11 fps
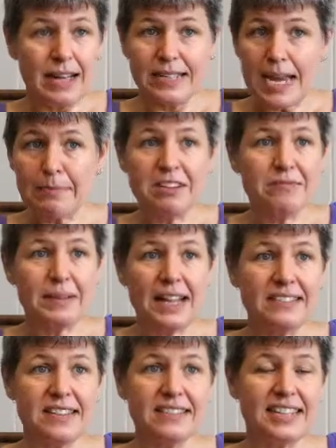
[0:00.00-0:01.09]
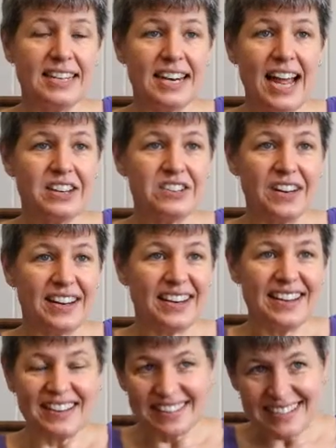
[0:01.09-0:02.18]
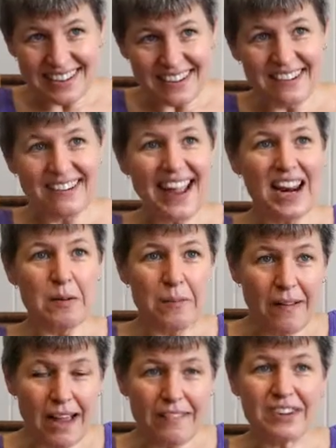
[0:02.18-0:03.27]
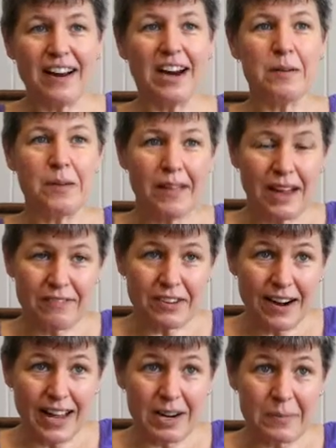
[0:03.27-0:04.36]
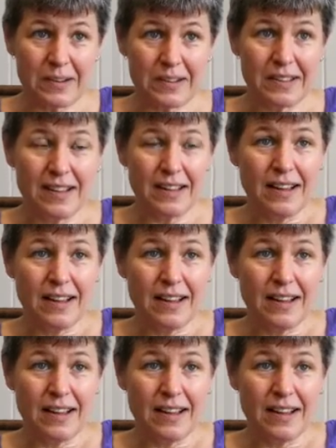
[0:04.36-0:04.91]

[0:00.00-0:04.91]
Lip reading: adaptive plasticity in hatching in, animal after animal after animal.